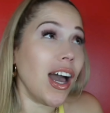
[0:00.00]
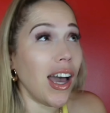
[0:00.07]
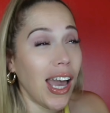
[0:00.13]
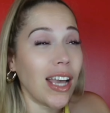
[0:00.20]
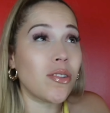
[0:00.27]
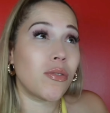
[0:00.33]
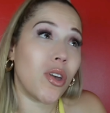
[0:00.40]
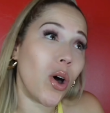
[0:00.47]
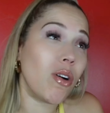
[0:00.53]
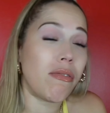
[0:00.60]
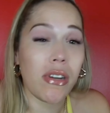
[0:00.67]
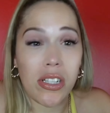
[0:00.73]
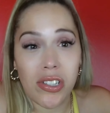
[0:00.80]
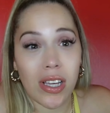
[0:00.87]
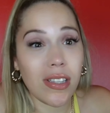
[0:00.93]
actually over
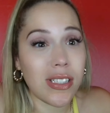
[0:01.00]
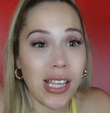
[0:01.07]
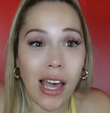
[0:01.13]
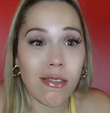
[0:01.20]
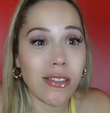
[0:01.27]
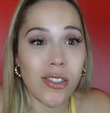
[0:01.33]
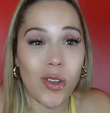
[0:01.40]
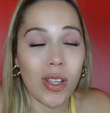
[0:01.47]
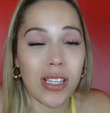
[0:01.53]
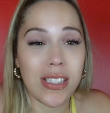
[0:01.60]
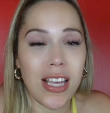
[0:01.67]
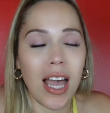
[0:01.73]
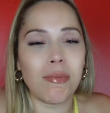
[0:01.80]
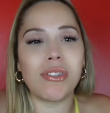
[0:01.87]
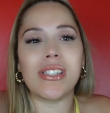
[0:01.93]
each other's houses all the
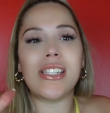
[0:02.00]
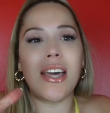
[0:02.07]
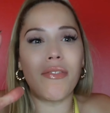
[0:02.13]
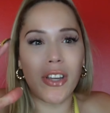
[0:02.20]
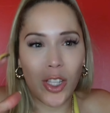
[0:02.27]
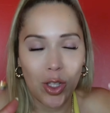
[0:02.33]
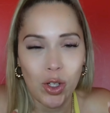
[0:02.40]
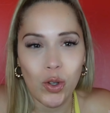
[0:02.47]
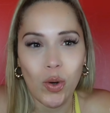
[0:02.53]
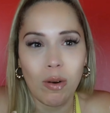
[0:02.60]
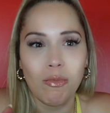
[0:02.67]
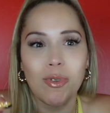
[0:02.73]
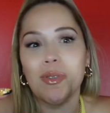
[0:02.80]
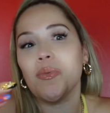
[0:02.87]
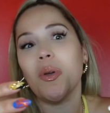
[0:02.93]
time, just never in the dorm
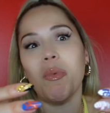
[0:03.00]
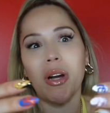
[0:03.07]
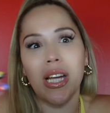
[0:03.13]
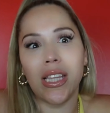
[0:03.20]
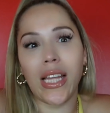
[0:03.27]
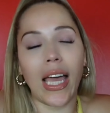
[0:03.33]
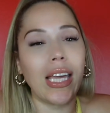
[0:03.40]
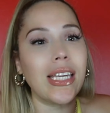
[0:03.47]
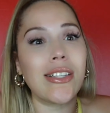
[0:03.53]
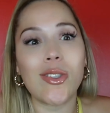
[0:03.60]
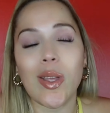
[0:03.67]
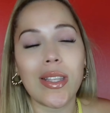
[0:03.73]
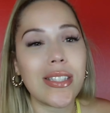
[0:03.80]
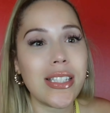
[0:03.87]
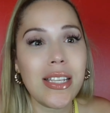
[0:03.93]
rooms. We were in like each
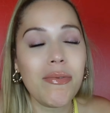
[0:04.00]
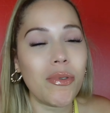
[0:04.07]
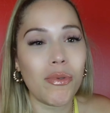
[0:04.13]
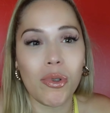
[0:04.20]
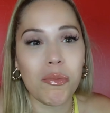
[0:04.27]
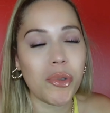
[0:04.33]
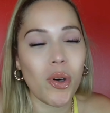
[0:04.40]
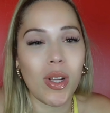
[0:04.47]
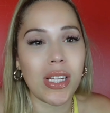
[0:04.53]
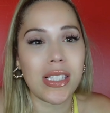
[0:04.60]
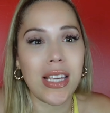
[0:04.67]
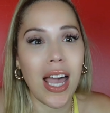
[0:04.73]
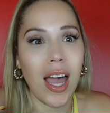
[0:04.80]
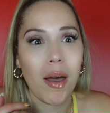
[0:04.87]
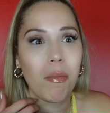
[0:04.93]
other's living rooms all the
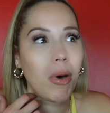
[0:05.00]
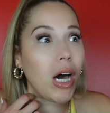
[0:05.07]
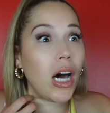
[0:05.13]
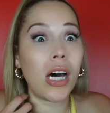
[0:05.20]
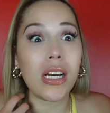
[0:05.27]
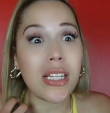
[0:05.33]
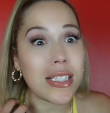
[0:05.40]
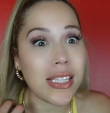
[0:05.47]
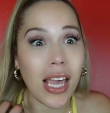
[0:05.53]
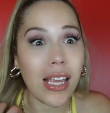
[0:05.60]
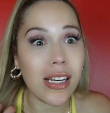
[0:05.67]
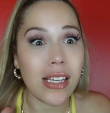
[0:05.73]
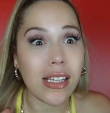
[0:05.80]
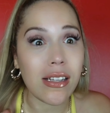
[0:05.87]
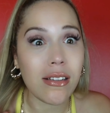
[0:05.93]
time,
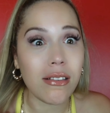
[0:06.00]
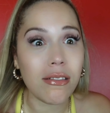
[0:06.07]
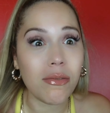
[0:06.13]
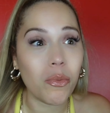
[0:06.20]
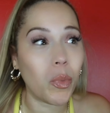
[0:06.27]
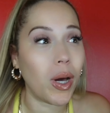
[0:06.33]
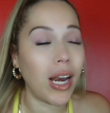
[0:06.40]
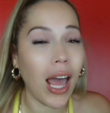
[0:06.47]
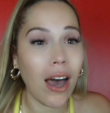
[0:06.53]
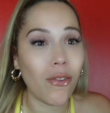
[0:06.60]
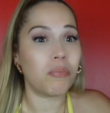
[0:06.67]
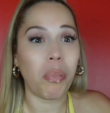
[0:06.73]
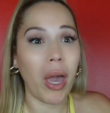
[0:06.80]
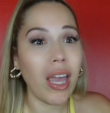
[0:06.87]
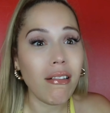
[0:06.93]
unattended, without
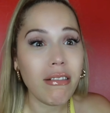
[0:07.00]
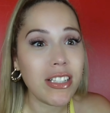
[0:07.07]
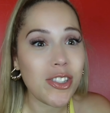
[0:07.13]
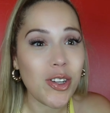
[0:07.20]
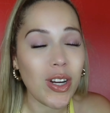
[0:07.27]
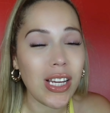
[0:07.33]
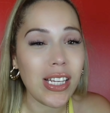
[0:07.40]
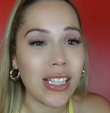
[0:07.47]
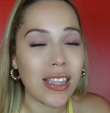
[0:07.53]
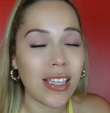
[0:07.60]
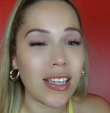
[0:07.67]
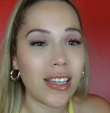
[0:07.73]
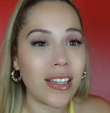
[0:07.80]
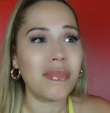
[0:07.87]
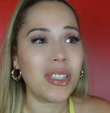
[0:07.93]
parents or
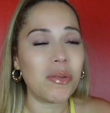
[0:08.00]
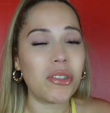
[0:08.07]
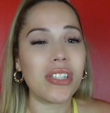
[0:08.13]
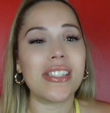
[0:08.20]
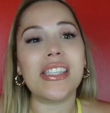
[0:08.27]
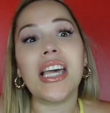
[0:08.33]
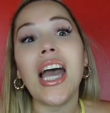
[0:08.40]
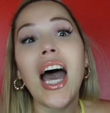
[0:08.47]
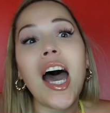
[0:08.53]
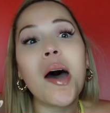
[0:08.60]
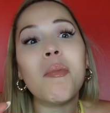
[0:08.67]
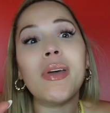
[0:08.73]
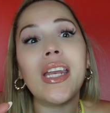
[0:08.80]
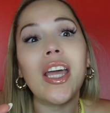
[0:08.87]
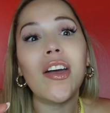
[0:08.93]
anything. It was just
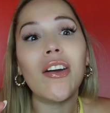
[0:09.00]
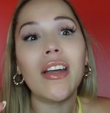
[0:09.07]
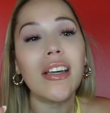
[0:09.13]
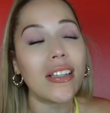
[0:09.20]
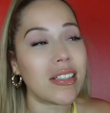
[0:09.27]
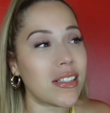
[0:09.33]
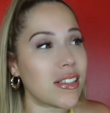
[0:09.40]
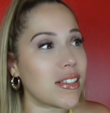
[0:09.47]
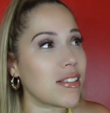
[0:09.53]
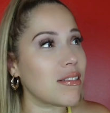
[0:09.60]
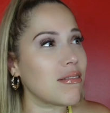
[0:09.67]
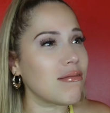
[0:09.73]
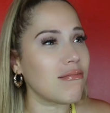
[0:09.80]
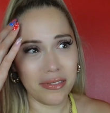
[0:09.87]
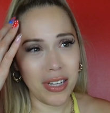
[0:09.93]
common areas.
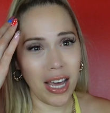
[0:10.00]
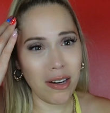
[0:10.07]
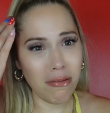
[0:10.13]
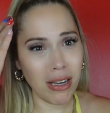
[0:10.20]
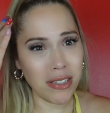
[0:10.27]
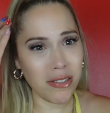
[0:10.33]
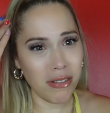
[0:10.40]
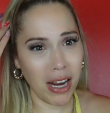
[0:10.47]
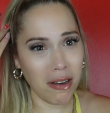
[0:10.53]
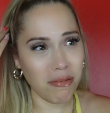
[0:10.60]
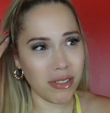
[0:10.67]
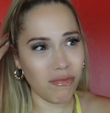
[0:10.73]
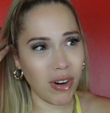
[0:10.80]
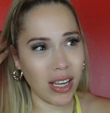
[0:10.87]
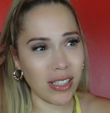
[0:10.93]
How do I do that with
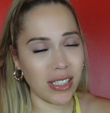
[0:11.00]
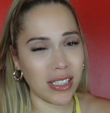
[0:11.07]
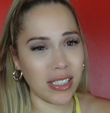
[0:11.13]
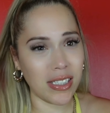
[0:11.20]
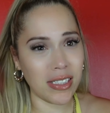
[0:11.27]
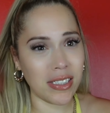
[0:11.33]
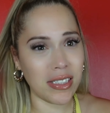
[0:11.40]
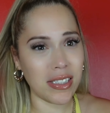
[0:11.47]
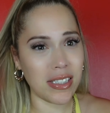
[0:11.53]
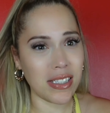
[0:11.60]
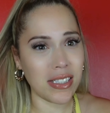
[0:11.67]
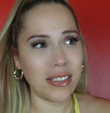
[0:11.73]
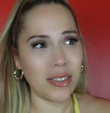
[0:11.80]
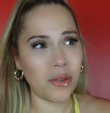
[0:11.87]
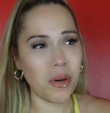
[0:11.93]
regular kids?
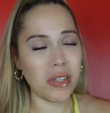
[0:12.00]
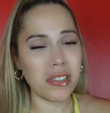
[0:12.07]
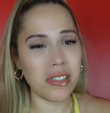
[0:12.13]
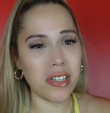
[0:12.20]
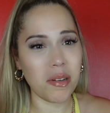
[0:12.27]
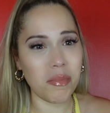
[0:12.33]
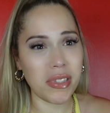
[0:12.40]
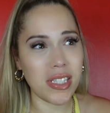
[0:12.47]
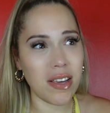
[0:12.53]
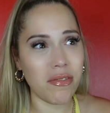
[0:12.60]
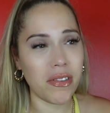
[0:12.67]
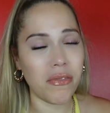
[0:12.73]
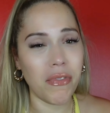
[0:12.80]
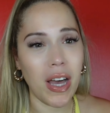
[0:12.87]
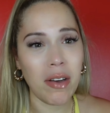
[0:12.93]
Question number
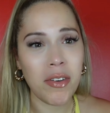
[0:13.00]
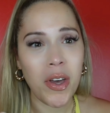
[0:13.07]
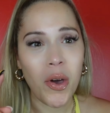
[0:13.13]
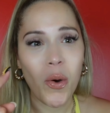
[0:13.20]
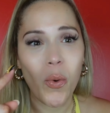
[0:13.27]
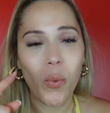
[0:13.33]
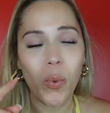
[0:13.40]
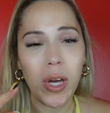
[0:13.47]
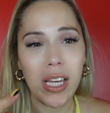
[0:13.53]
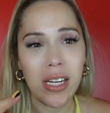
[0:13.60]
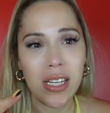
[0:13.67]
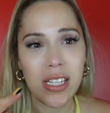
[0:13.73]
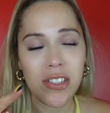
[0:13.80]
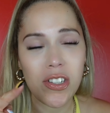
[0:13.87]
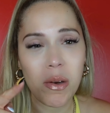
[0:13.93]
75. When
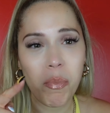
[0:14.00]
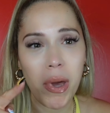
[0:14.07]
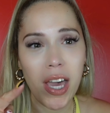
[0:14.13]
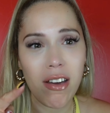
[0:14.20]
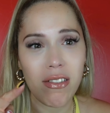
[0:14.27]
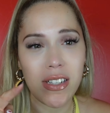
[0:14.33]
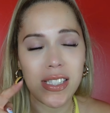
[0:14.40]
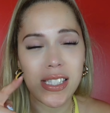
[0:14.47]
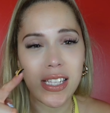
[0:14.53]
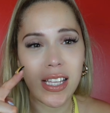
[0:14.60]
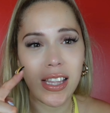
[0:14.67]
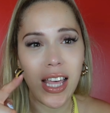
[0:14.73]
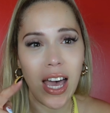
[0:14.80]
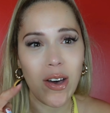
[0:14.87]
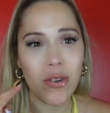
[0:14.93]
did your parents
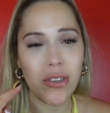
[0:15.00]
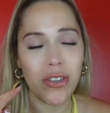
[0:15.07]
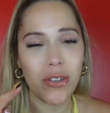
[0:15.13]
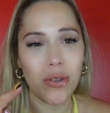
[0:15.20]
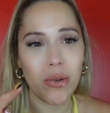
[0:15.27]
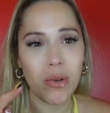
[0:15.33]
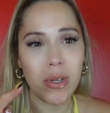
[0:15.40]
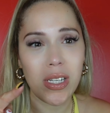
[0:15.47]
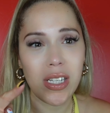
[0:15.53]
allow you